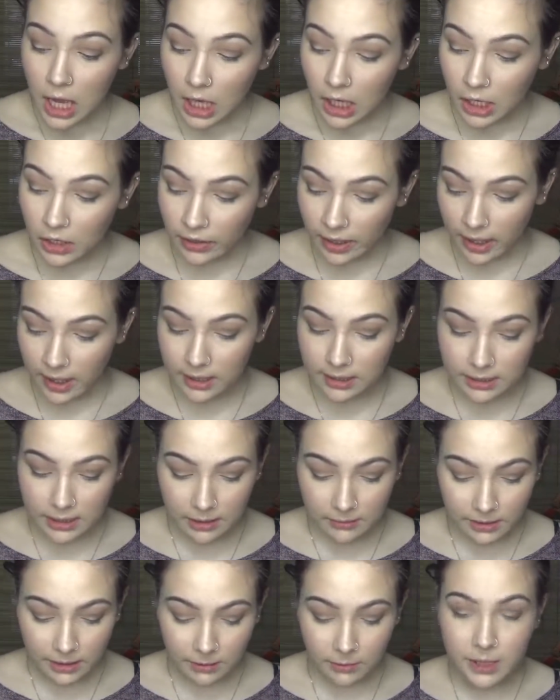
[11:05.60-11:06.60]
Okay, now
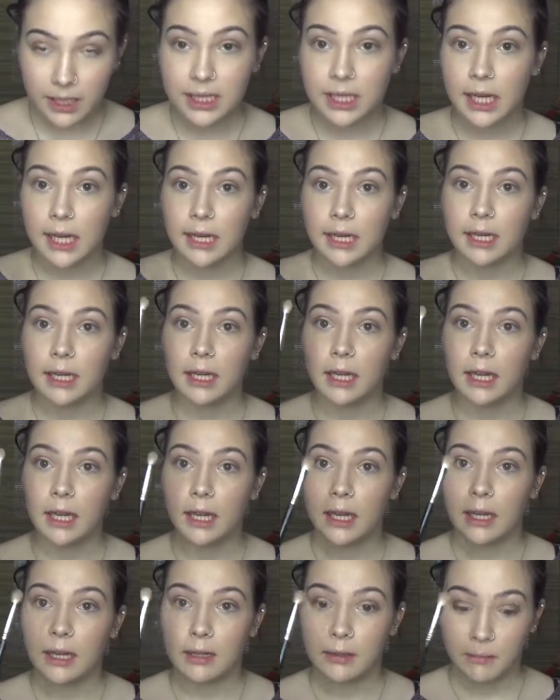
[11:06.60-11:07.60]
I'm going to be
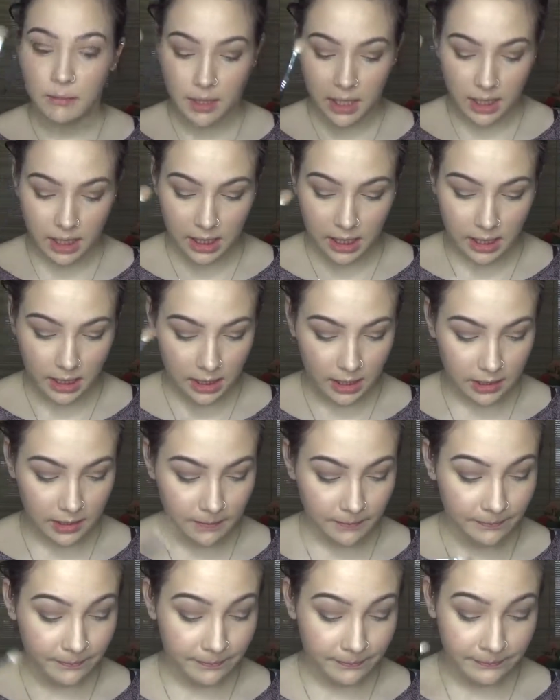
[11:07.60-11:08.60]
taking my